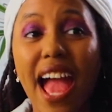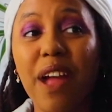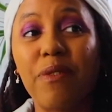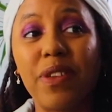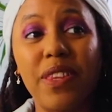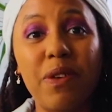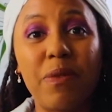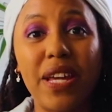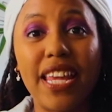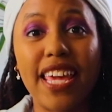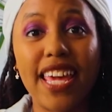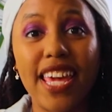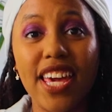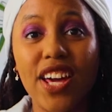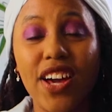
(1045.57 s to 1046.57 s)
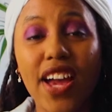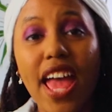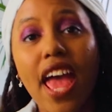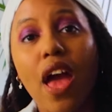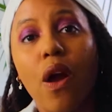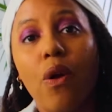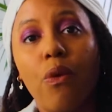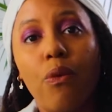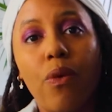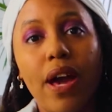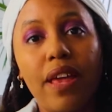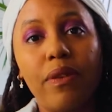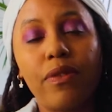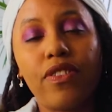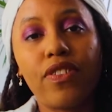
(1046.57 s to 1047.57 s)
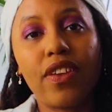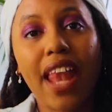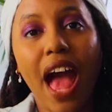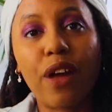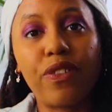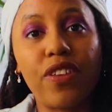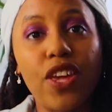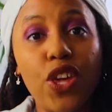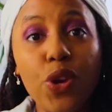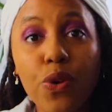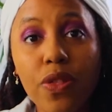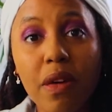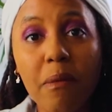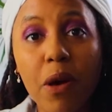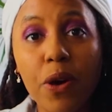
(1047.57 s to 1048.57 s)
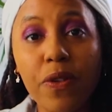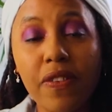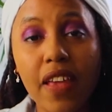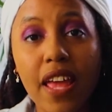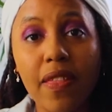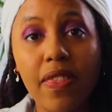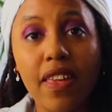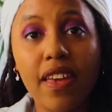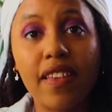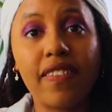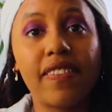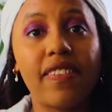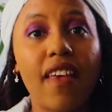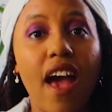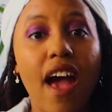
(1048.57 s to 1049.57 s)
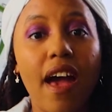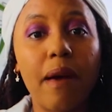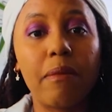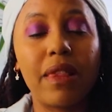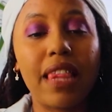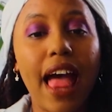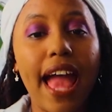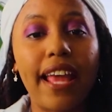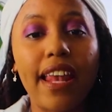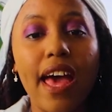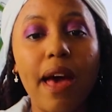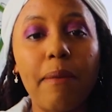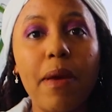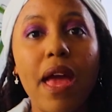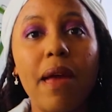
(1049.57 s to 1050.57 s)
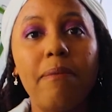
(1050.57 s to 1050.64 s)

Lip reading: I really want to hear what stood out to you the most in this lineup.